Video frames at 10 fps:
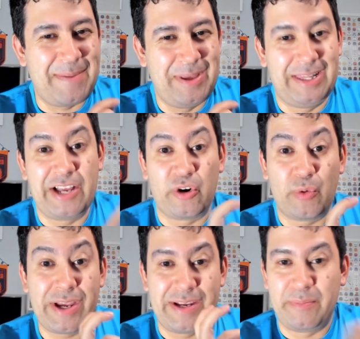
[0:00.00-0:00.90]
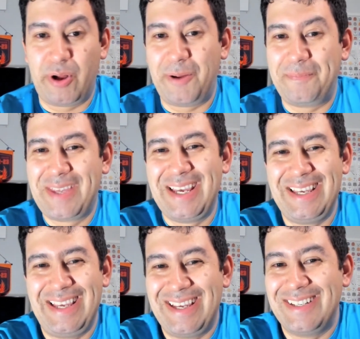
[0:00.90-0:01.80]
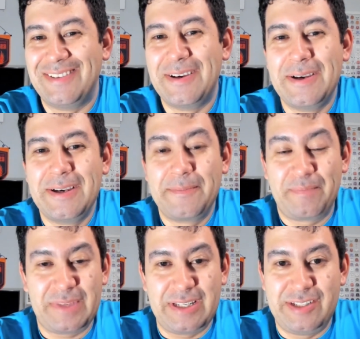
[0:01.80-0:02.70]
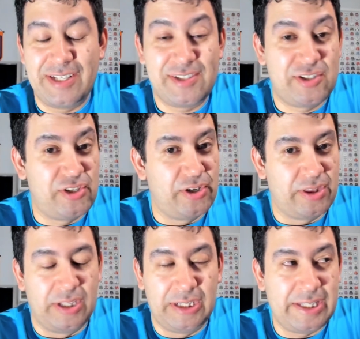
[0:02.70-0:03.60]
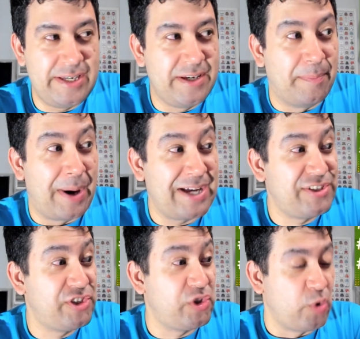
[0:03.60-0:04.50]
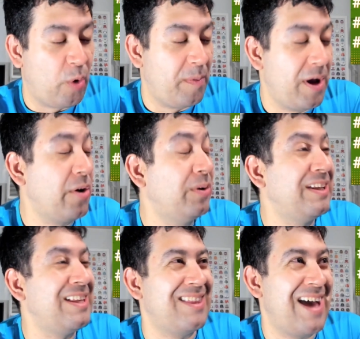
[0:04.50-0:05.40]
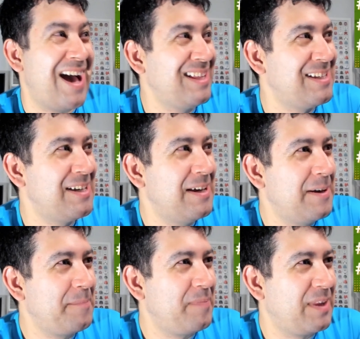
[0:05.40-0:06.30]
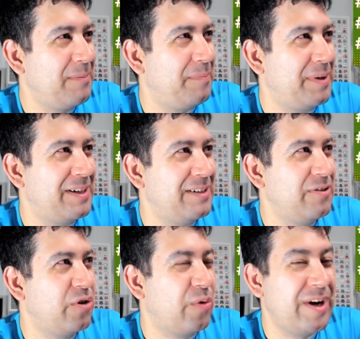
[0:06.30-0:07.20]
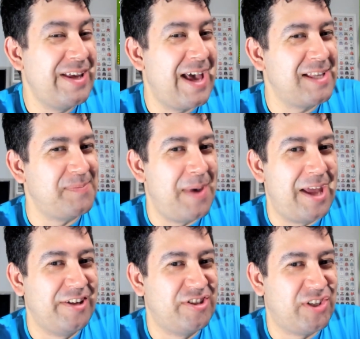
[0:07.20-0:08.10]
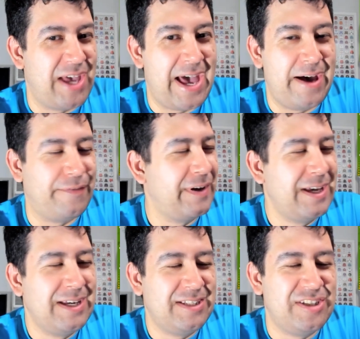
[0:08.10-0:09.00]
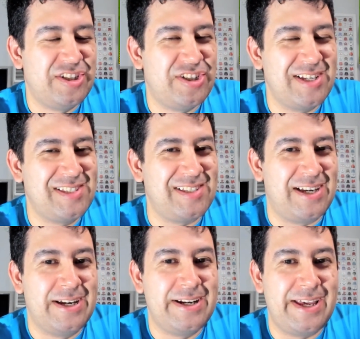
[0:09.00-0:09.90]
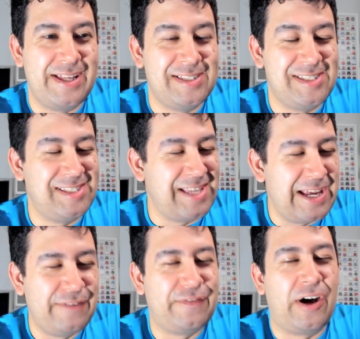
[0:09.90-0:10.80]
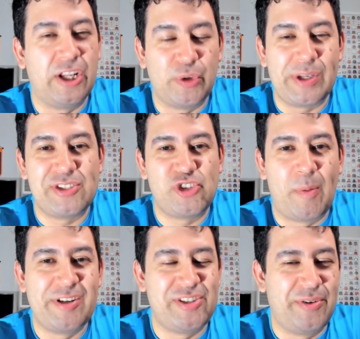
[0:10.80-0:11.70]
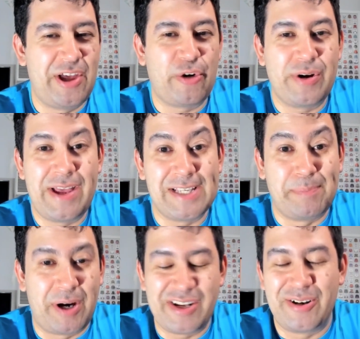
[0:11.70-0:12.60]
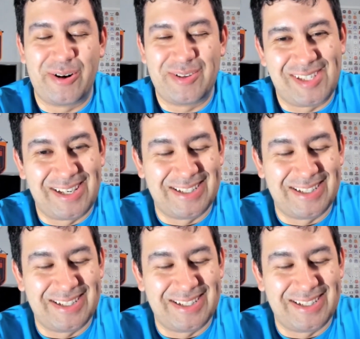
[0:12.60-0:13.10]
in like a wrecking ball and just took the league by storm. Not only that, but Gritty has managed to have just an insane following. So much so that Gritty has bodyguards.